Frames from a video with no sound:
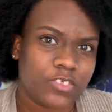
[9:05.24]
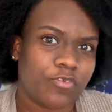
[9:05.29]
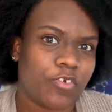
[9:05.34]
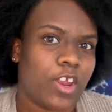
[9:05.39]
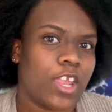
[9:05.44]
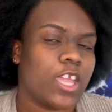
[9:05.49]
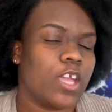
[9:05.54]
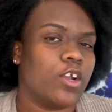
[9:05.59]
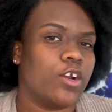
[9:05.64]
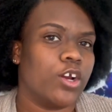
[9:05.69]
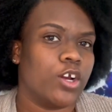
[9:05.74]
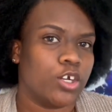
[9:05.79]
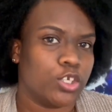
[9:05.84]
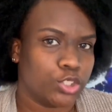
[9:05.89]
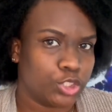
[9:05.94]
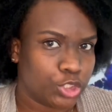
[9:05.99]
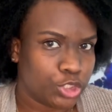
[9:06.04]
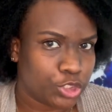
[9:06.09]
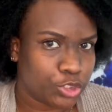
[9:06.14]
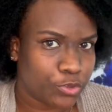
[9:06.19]
for a
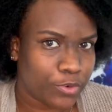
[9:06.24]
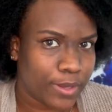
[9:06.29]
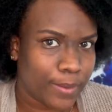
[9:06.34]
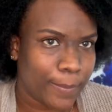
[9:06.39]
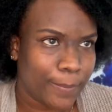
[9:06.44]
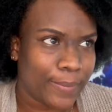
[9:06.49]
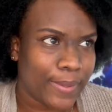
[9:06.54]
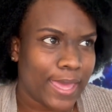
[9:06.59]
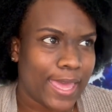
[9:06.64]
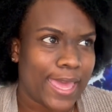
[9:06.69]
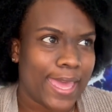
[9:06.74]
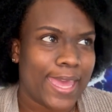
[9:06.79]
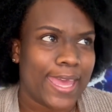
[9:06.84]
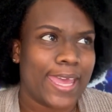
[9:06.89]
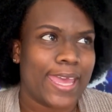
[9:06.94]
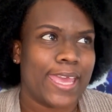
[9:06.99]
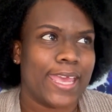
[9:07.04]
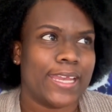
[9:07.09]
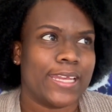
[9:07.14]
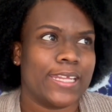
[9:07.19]
girls trip.
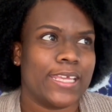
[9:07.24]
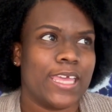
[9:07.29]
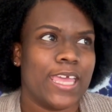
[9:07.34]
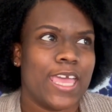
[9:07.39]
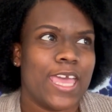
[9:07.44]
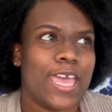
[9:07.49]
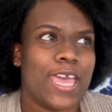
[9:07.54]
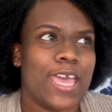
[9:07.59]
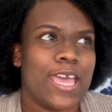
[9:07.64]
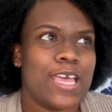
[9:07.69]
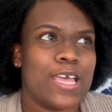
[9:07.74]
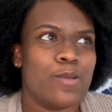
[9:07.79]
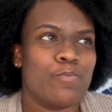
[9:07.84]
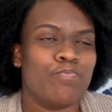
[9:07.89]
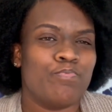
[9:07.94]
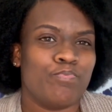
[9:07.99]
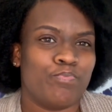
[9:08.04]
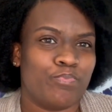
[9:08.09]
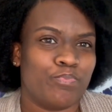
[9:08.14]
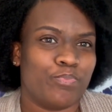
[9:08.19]
And
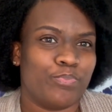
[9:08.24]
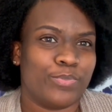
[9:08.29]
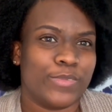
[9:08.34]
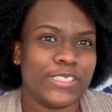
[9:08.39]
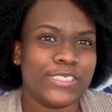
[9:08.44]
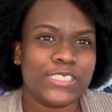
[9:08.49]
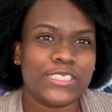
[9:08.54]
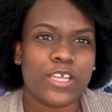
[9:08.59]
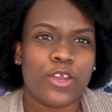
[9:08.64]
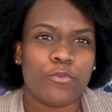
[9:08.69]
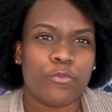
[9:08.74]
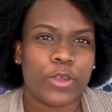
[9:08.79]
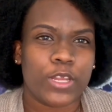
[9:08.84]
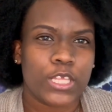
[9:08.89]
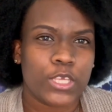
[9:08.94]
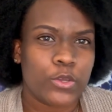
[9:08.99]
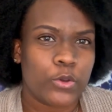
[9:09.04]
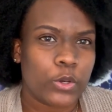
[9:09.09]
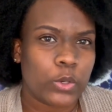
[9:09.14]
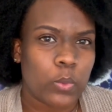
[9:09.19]
this is a
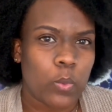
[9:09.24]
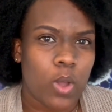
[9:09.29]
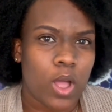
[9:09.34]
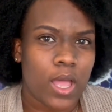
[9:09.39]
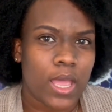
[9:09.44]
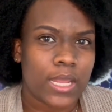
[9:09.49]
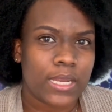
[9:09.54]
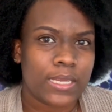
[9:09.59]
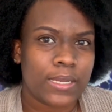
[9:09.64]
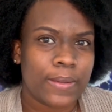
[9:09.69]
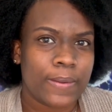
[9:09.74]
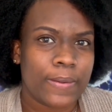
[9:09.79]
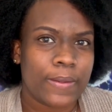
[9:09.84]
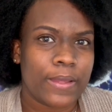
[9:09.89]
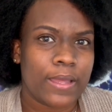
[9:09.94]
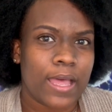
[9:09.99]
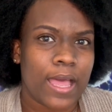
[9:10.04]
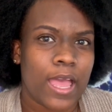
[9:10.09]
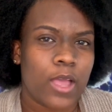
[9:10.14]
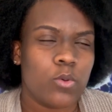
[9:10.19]
really good one.
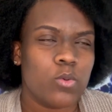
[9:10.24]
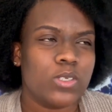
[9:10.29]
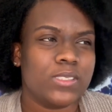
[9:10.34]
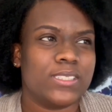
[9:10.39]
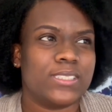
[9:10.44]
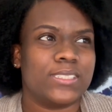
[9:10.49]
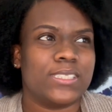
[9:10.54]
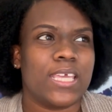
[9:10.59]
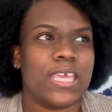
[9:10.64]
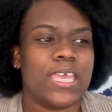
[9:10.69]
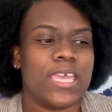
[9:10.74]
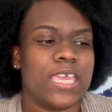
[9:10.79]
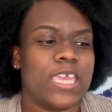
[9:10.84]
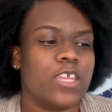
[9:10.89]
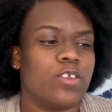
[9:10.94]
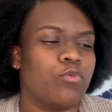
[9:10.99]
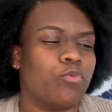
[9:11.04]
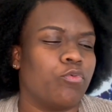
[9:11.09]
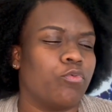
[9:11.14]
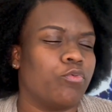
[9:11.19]
I would say
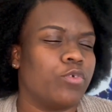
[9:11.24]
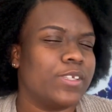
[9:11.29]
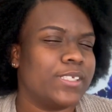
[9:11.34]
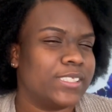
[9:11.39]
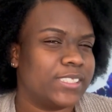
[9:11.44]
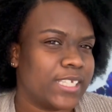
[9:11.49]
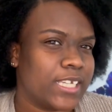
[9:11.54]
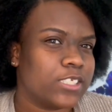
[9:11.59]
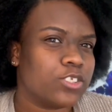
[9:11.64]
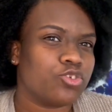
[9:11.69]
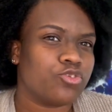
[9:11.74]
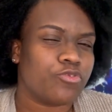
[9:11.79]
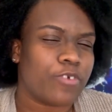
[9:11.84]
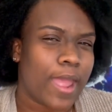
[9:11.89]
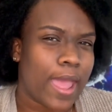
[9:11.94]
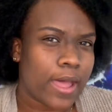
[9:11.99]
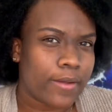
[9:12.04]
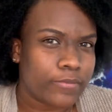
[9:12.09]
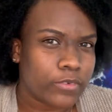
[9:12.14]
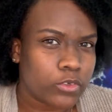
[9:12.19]
in recent
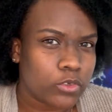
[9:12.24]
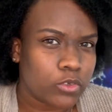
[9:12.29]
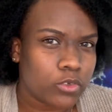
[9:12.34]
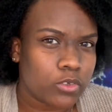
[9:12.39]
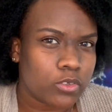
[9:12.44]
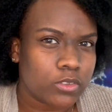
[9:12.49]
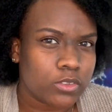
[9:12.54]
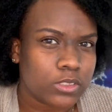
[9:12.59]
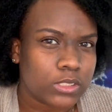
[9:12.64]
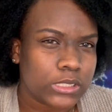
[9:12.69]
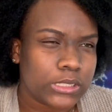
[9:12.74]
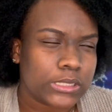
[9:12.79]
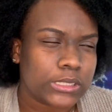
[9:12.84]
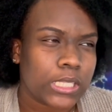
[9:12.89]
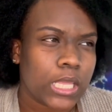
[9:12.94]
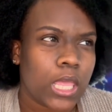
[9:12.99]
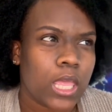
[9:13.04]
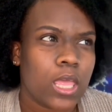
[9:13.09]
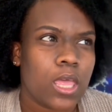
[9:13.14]
travels,